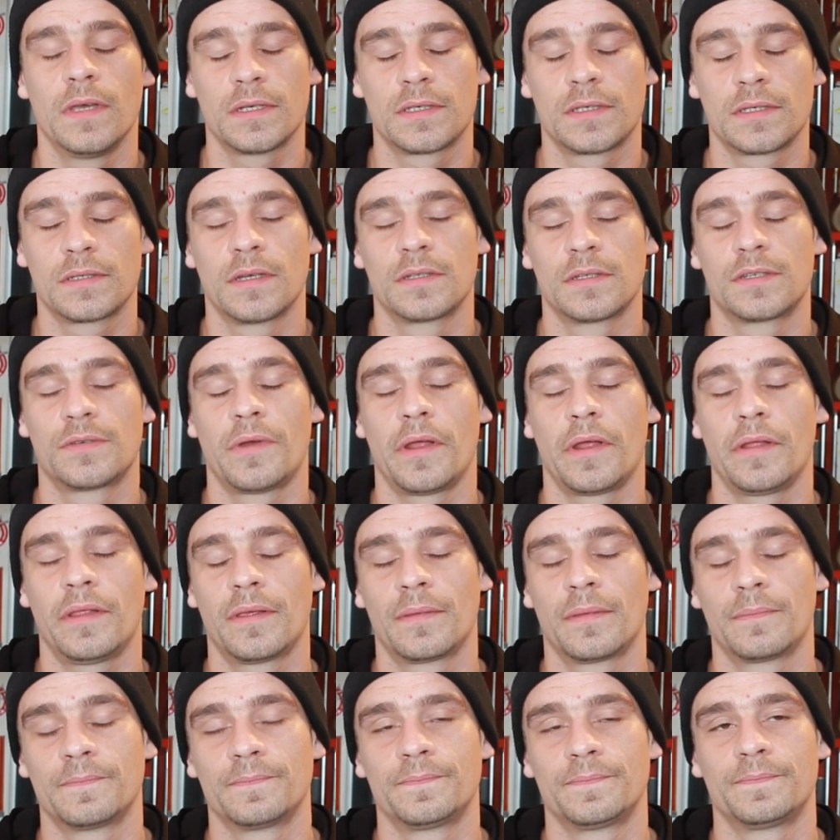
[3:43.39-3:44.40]
Yes, that's
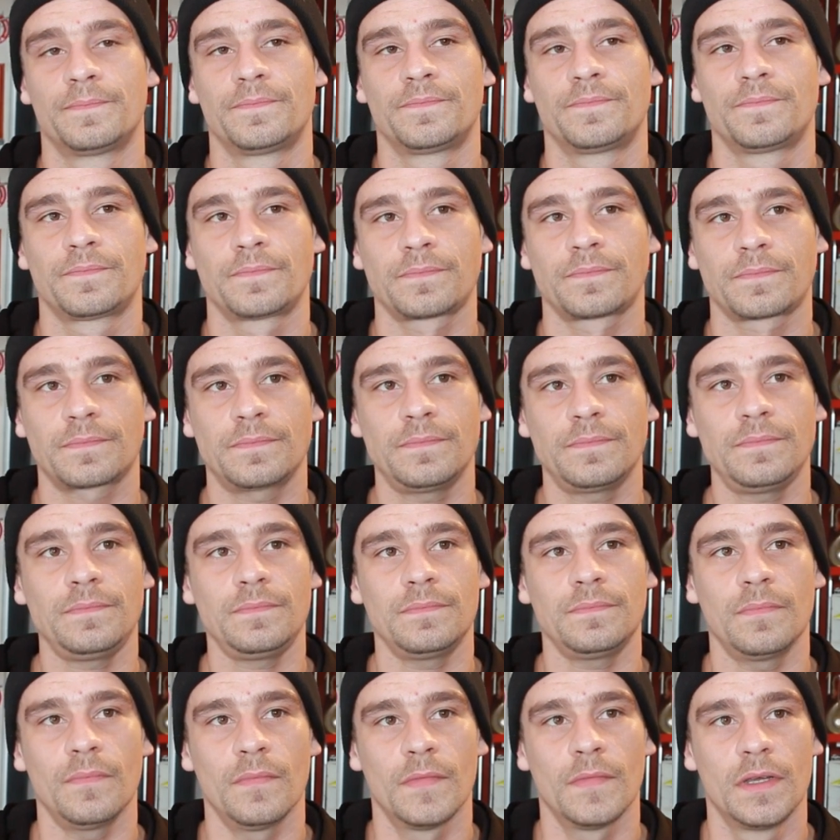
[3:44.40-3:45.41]
right.
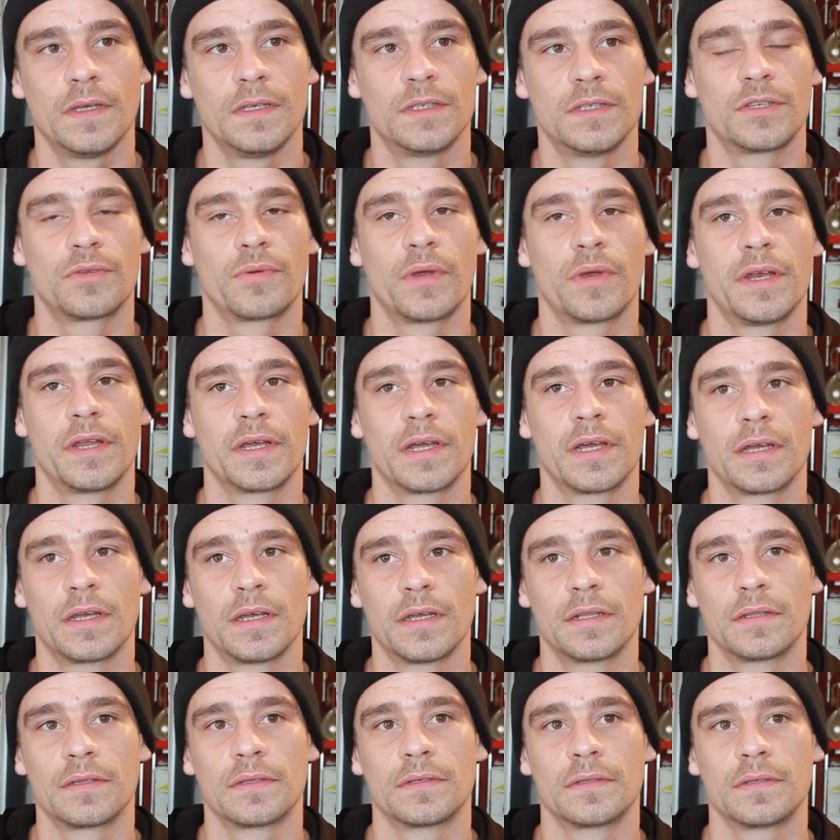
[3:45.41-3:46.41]
He's training
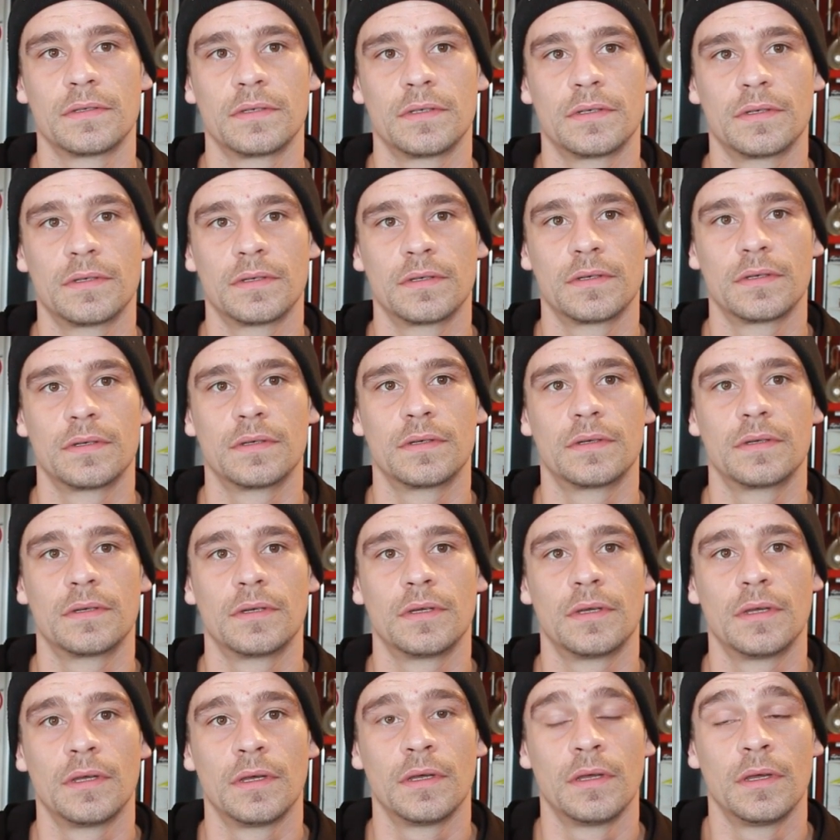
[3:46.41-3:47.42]
again.
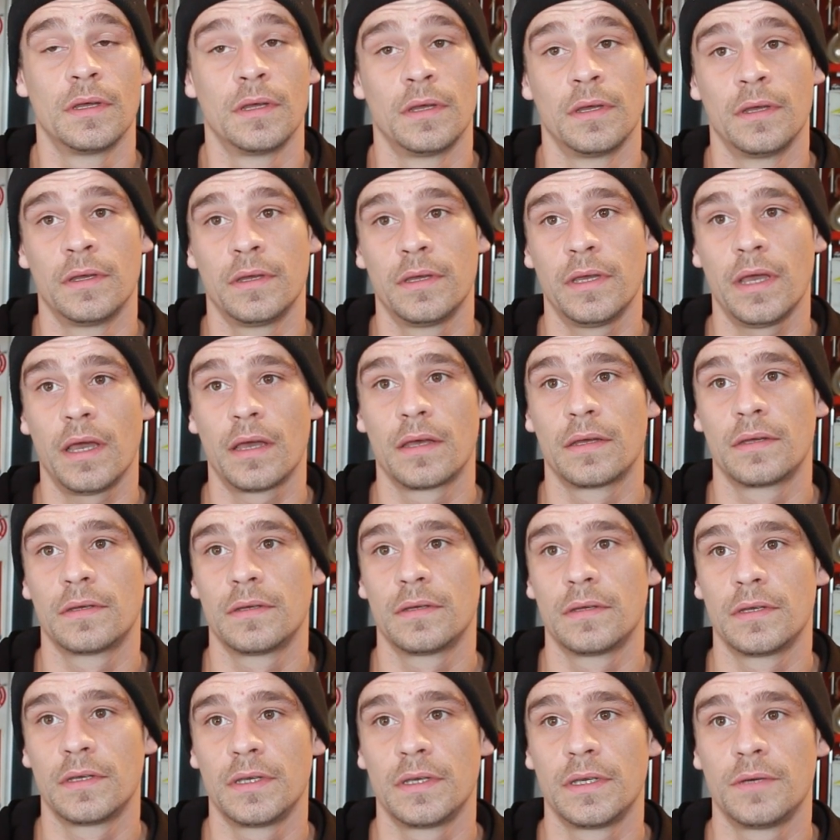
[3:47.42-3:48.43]
Yeah,
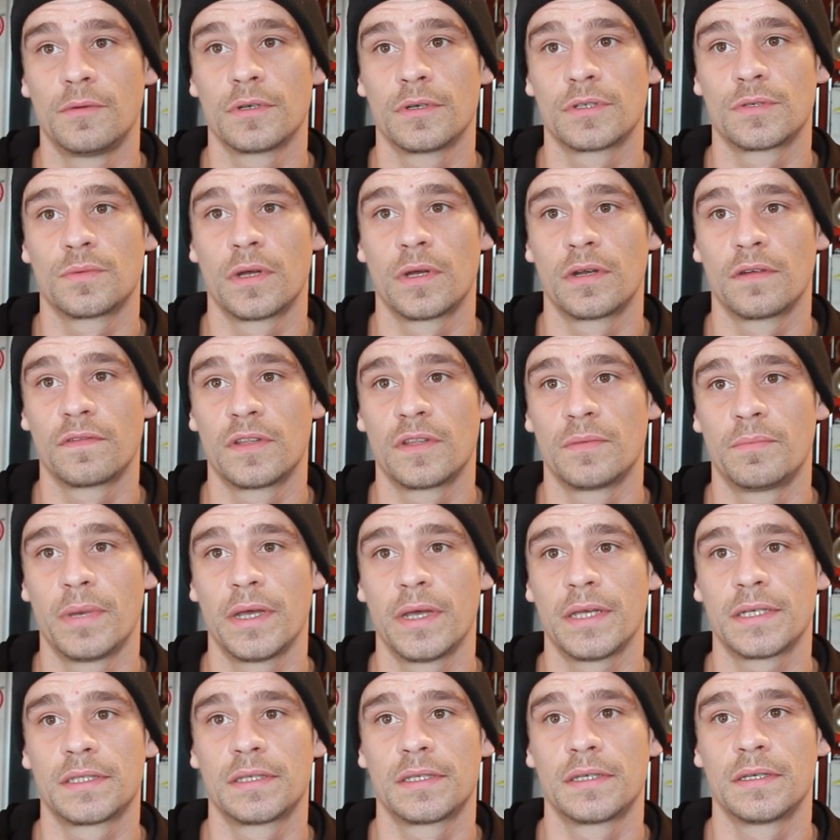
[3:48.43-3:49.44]
he was one of the
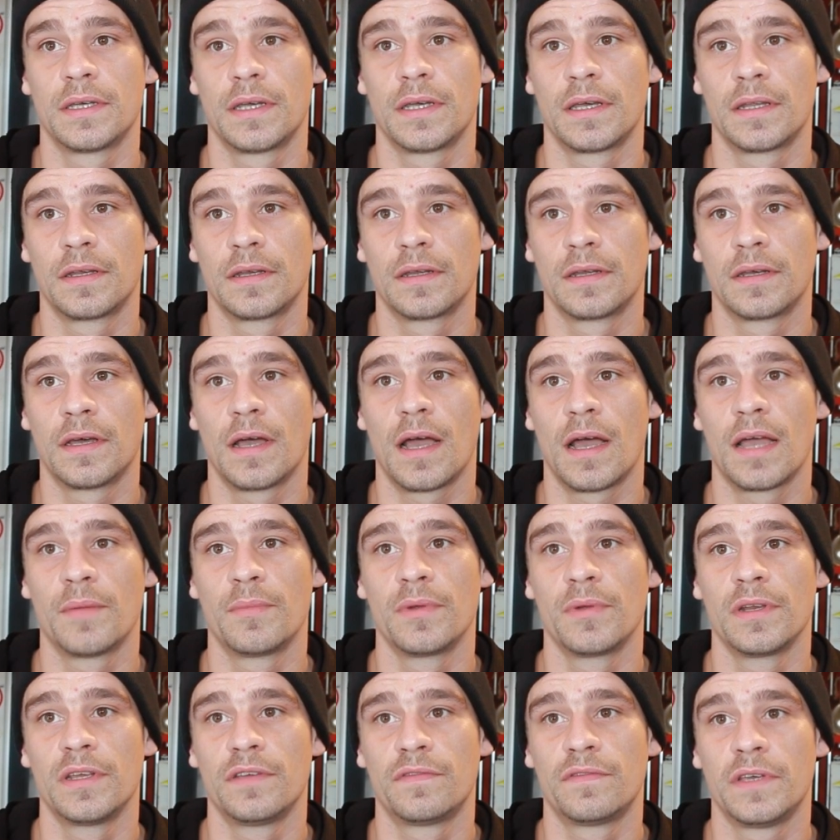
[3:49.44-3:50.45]
best, and I
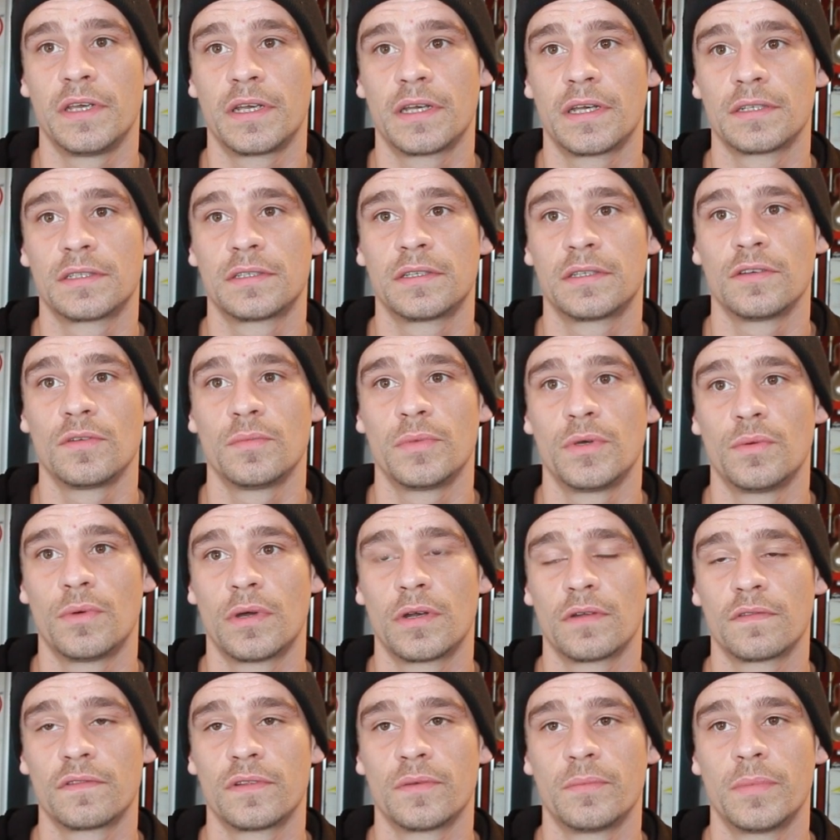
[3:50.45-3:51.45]
believe he can still be
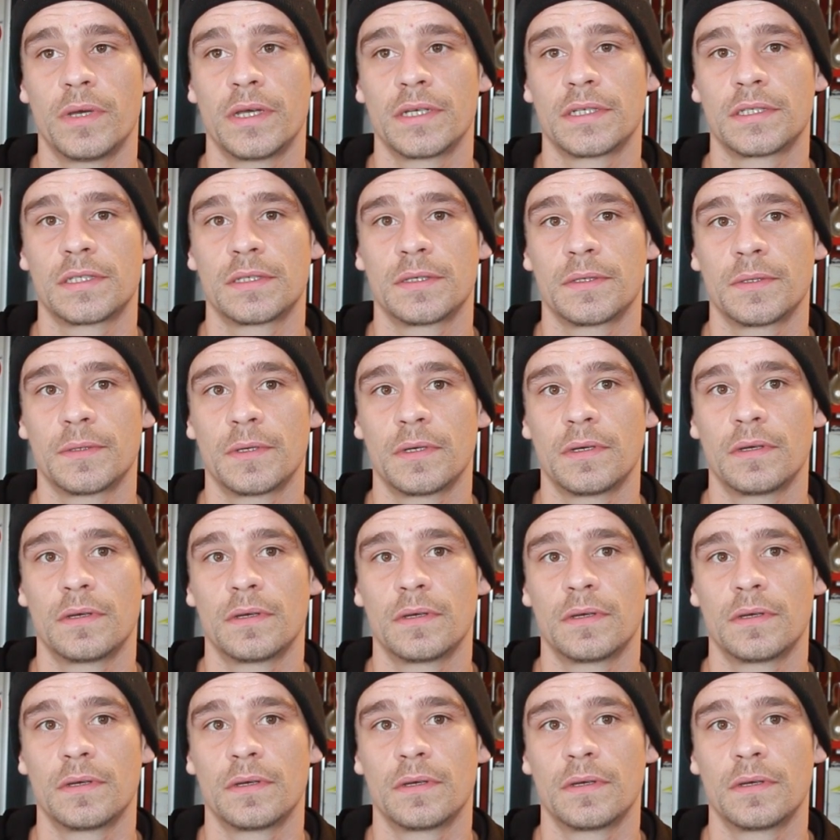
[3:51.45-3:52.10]
one of the best.